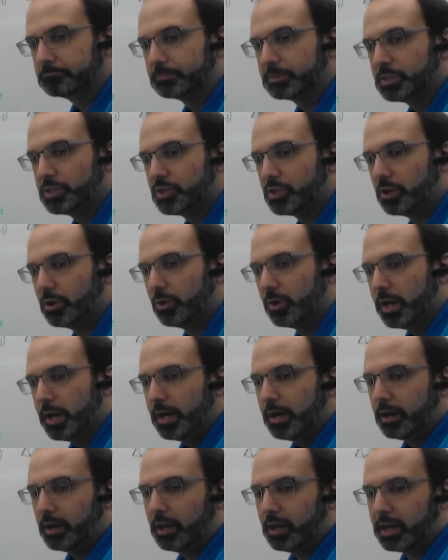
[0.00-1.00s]
So
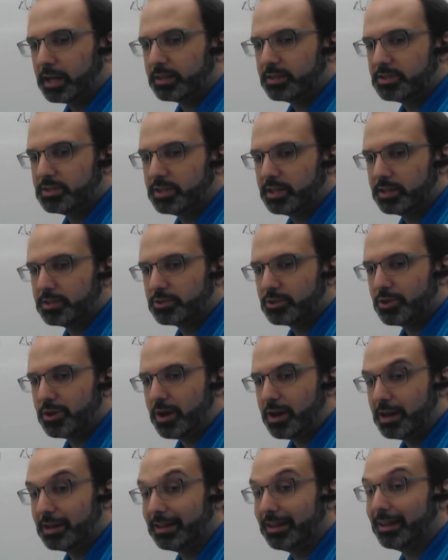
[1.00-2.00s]
a lot of these things are
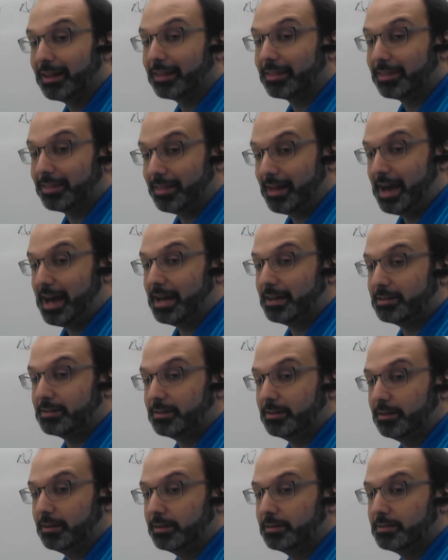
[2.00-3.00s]
not that
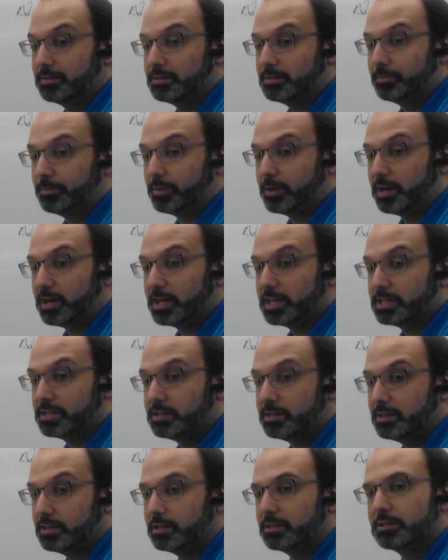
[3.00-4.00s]

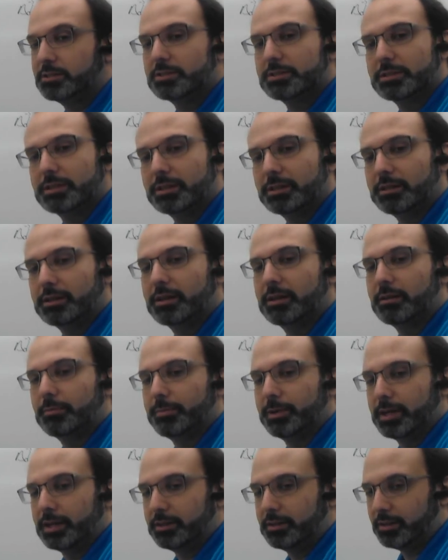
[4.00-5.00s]
unsurprising. They're just a little
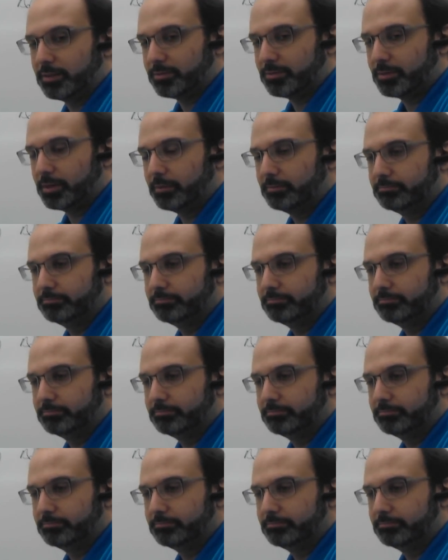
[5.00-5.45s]
bit different.